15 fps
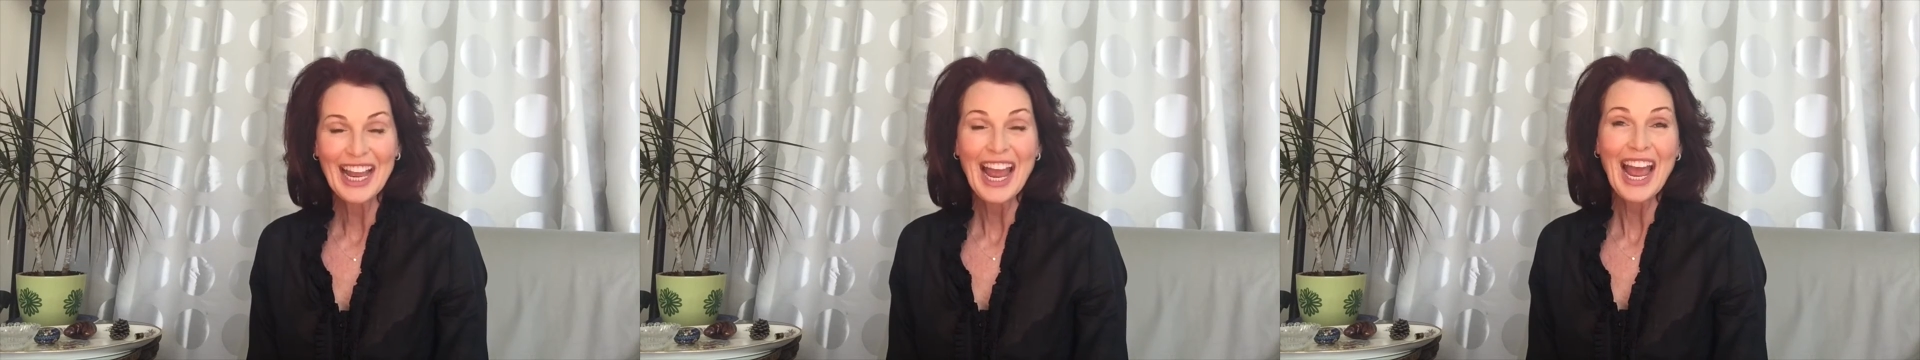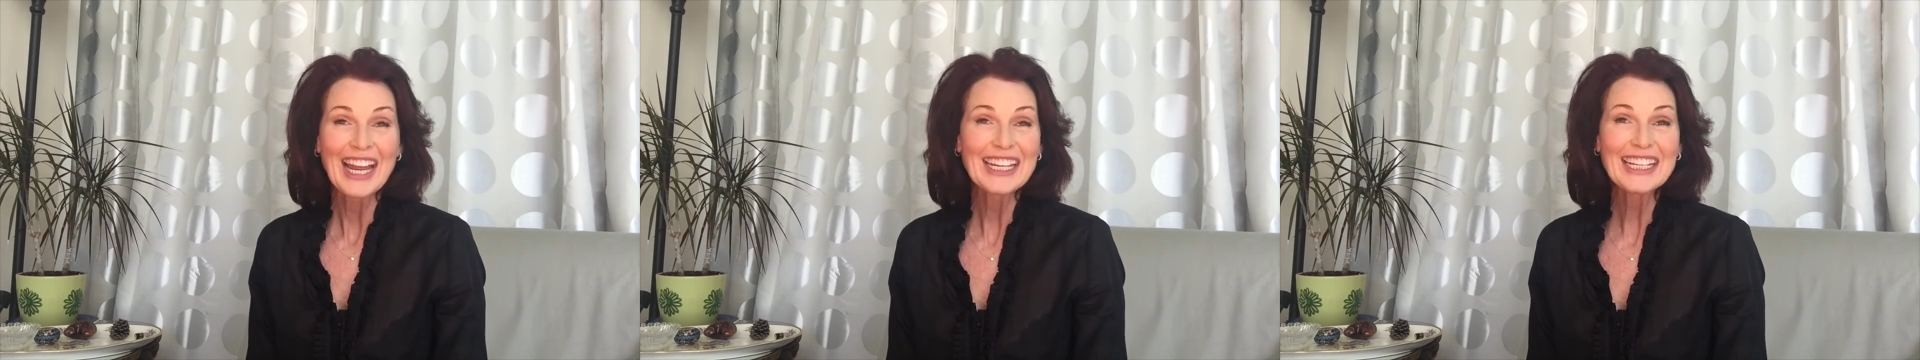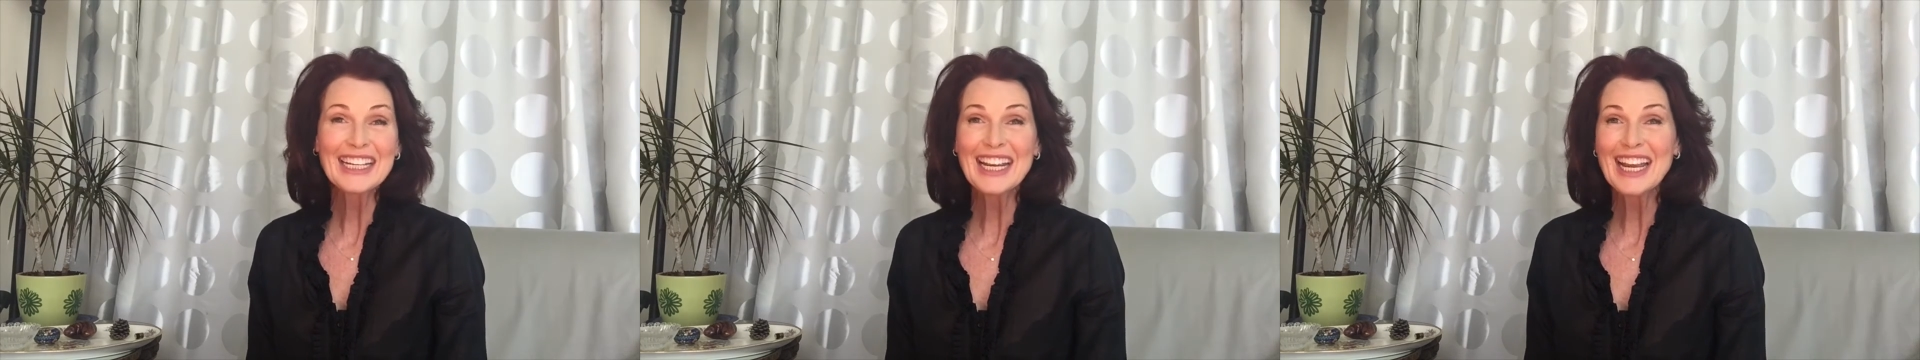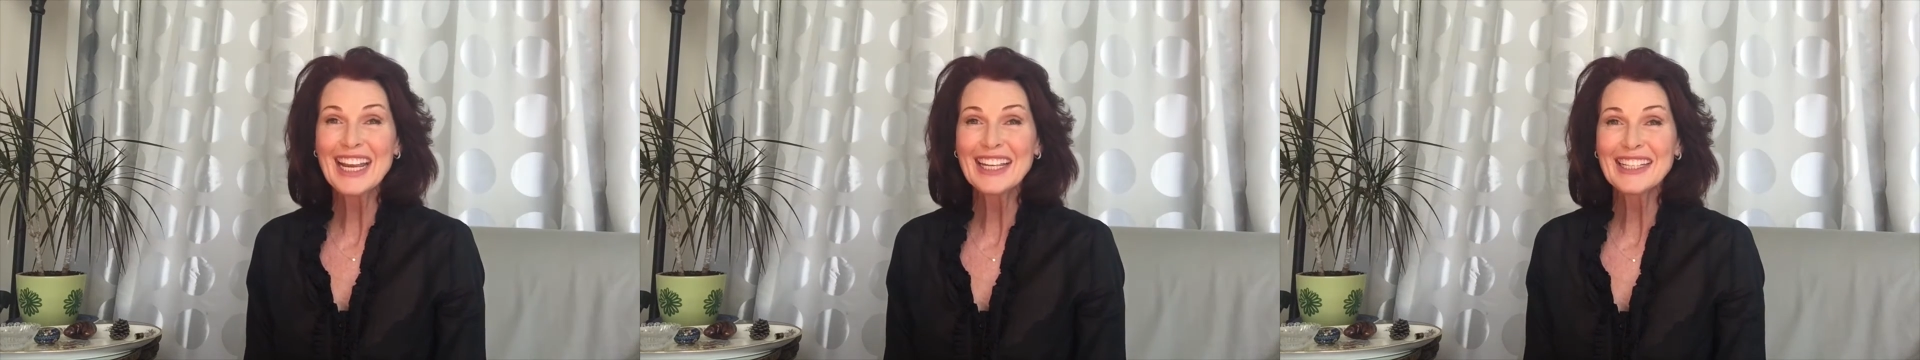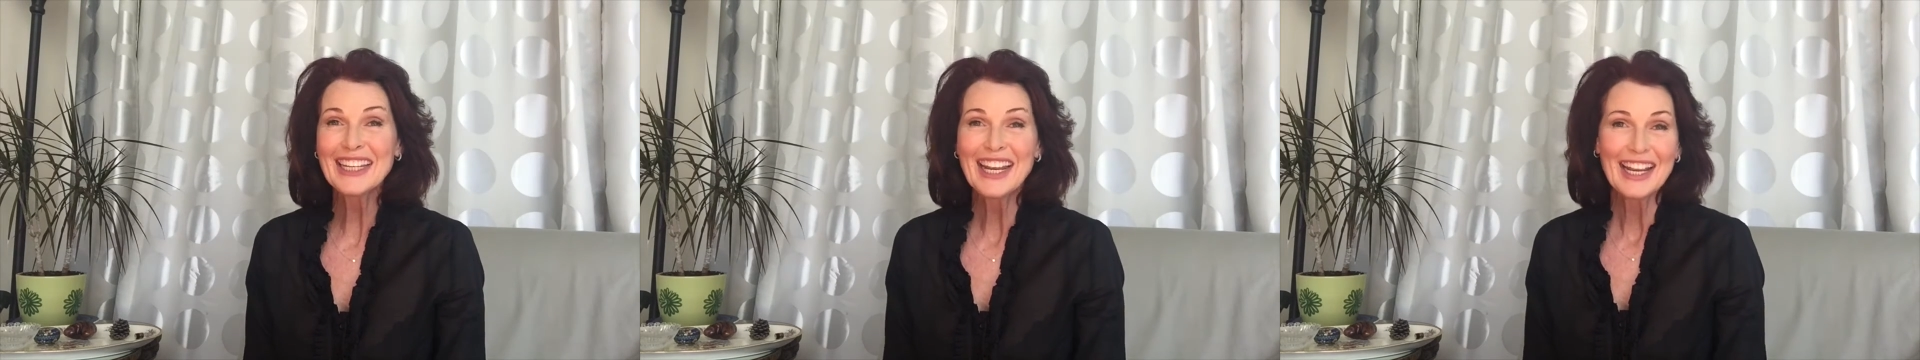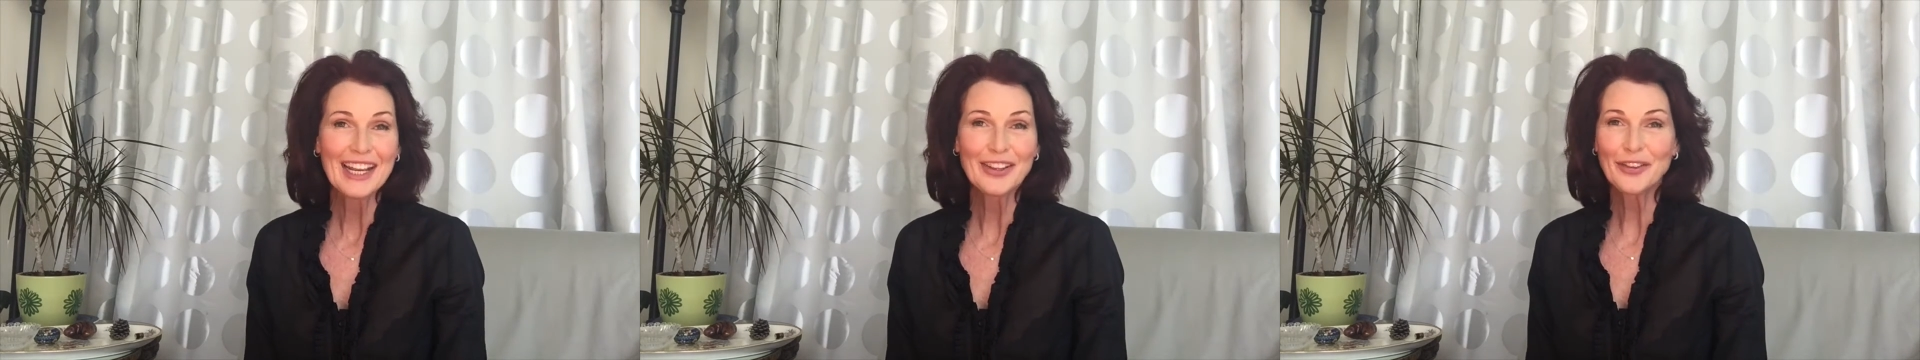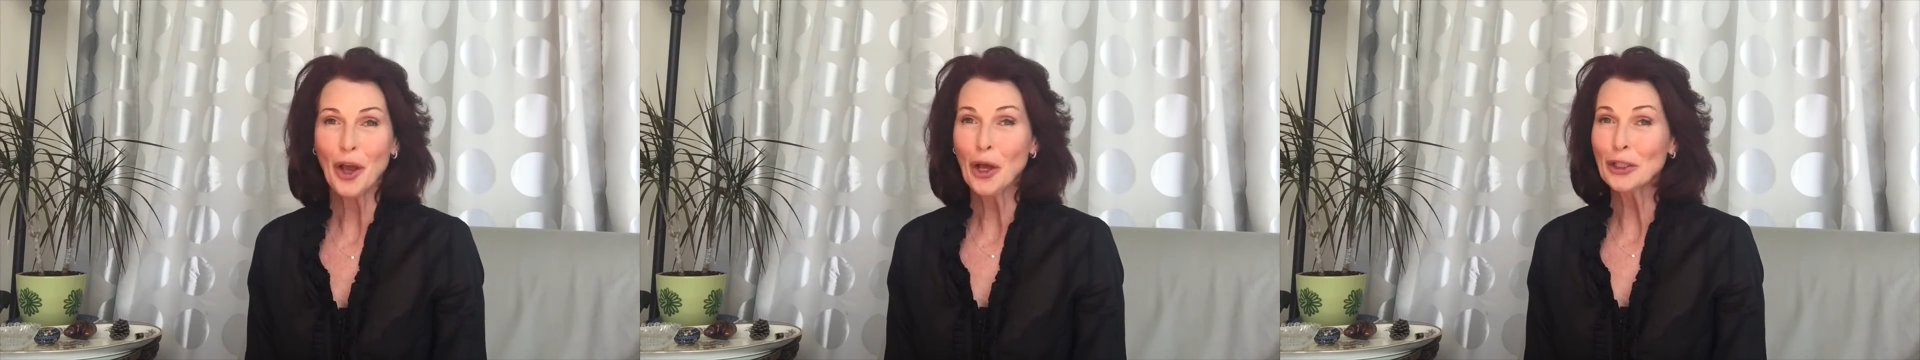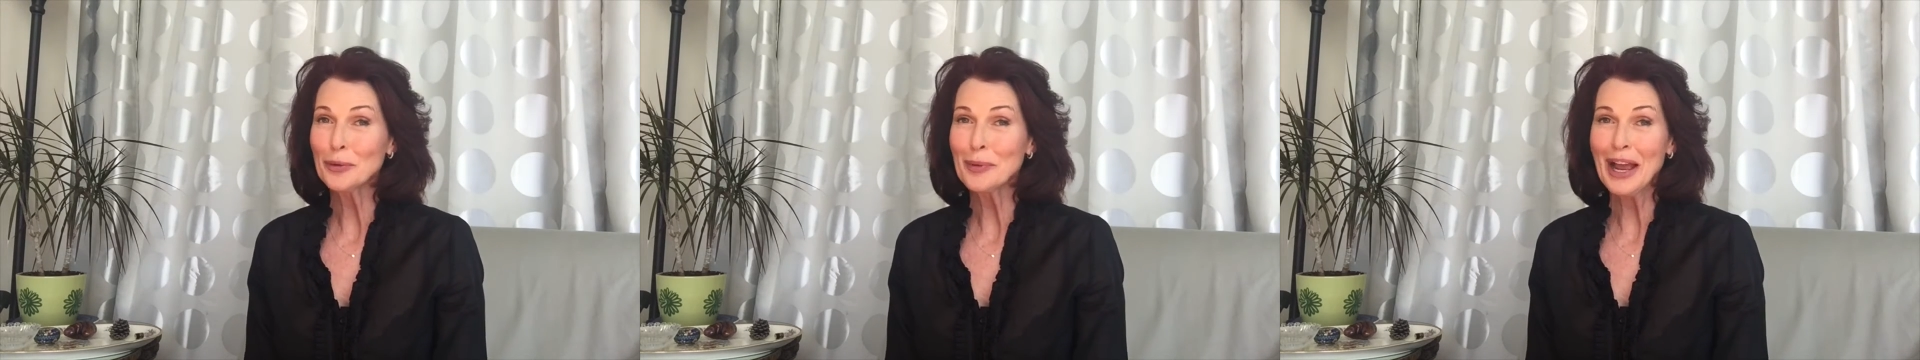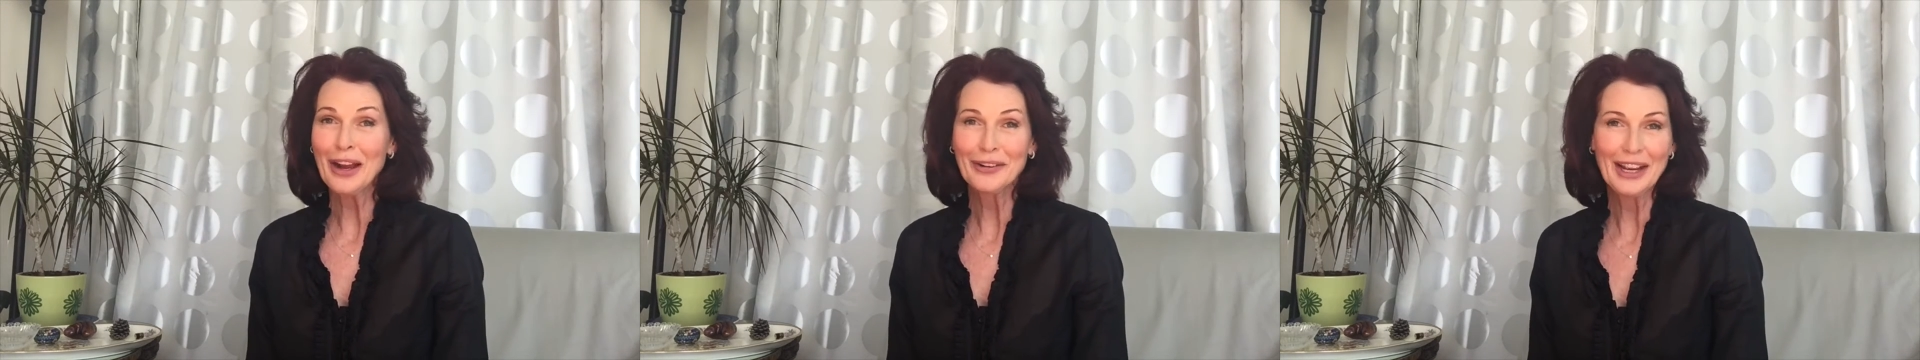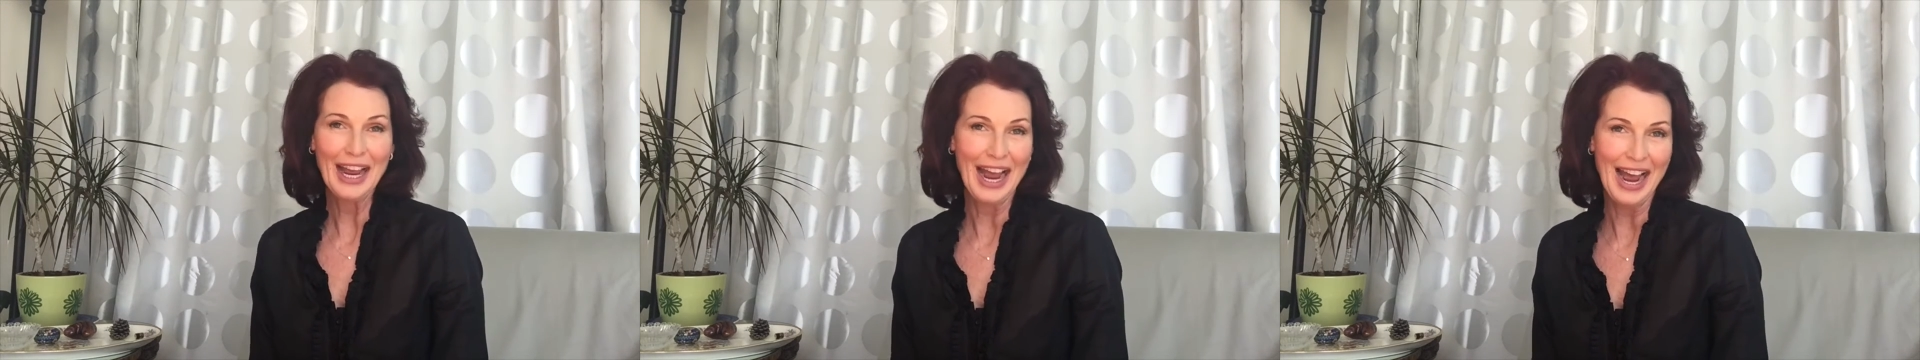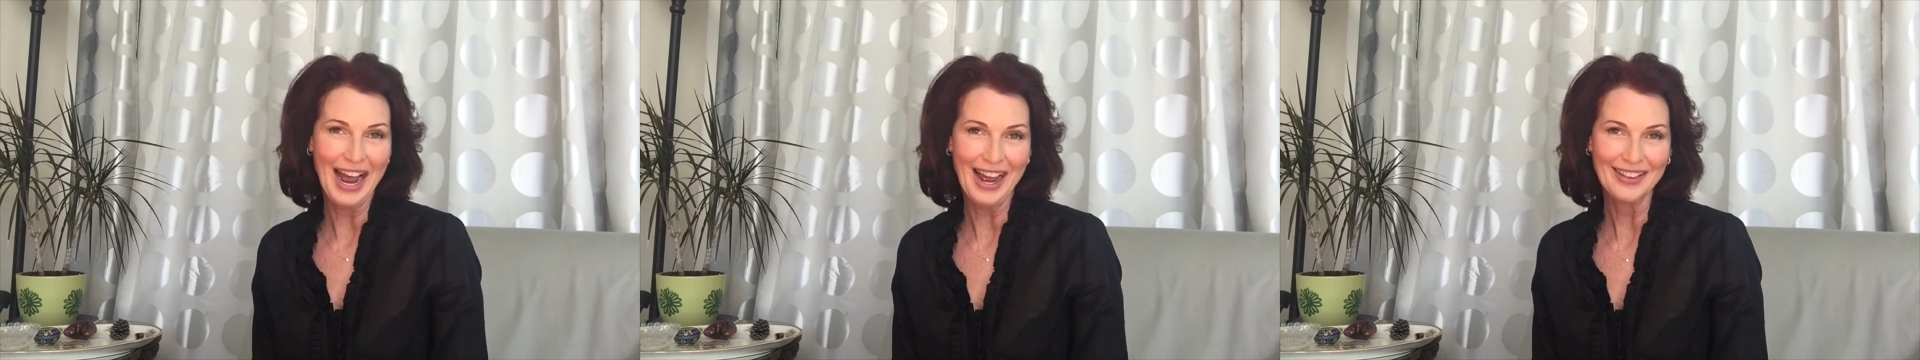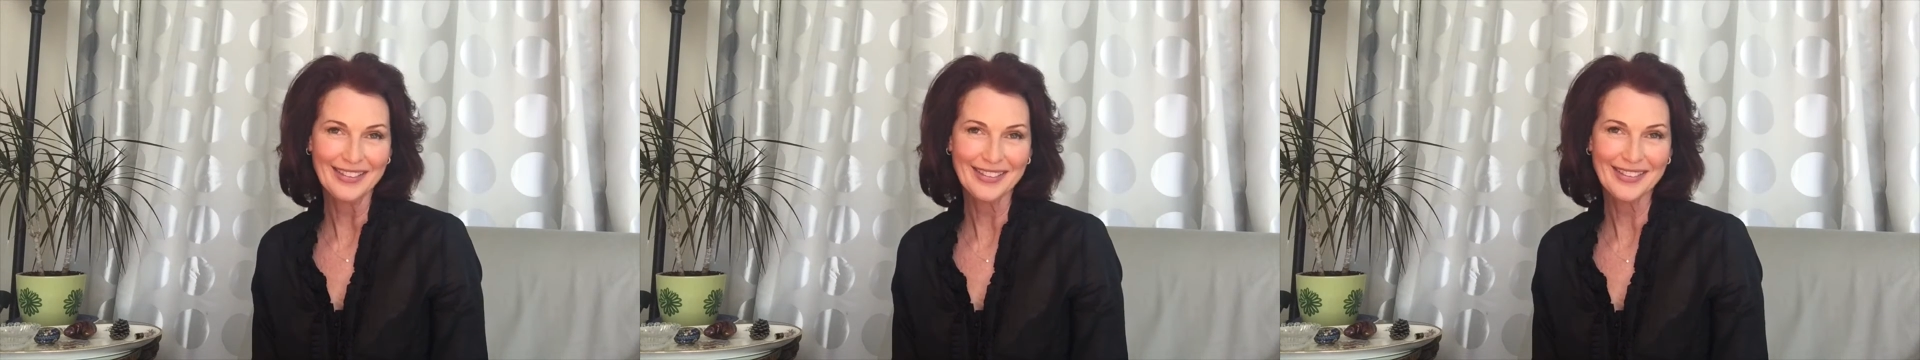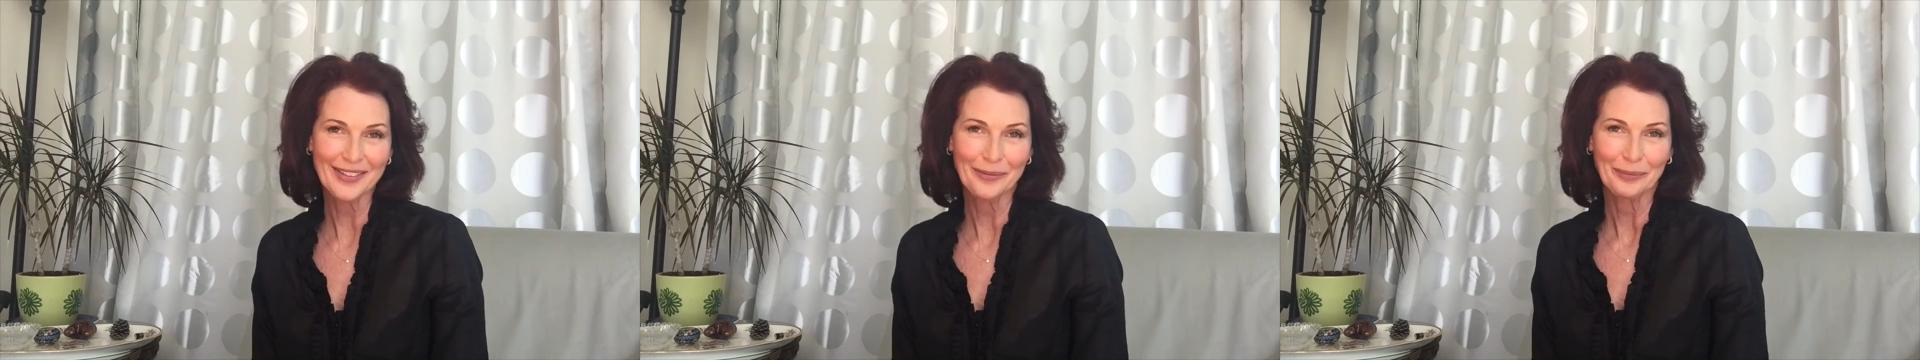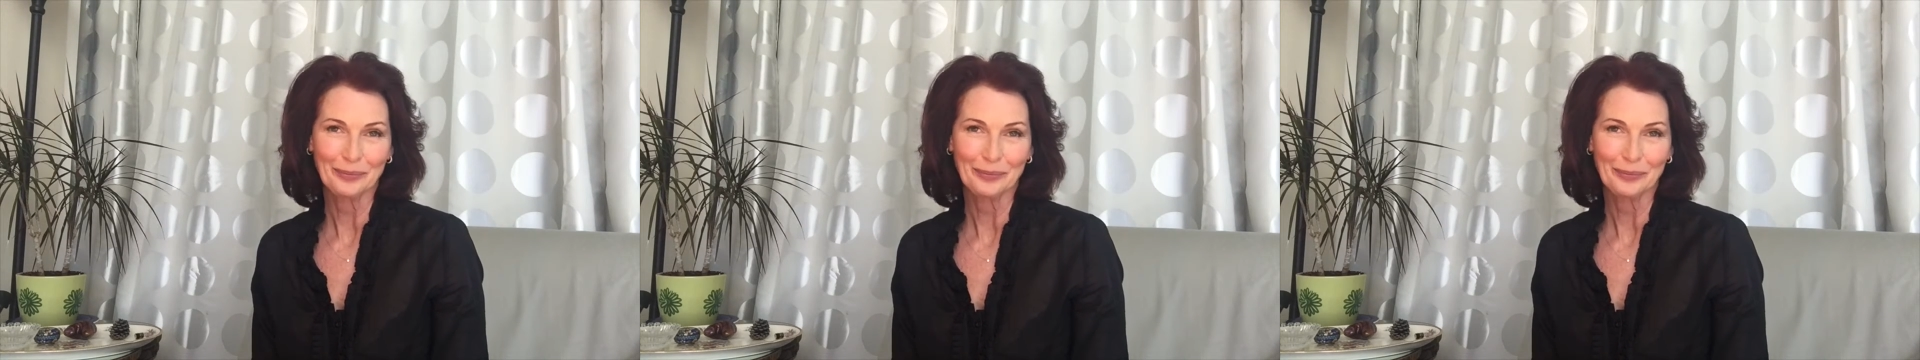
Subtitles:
And again, it's all about hats.